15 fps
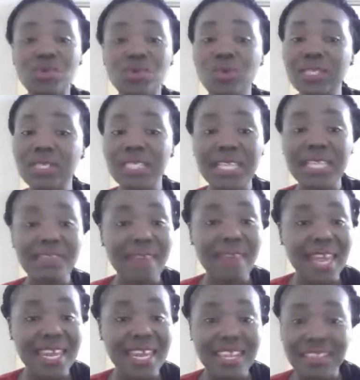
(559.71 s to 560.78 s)
Don't leave
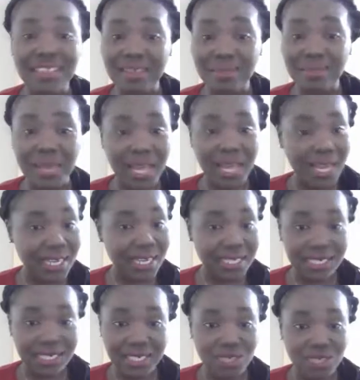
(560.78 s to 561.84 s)
anything
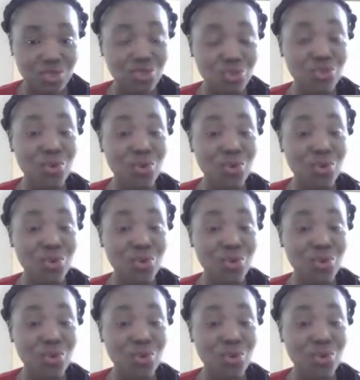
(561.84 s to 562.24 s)
behind. You do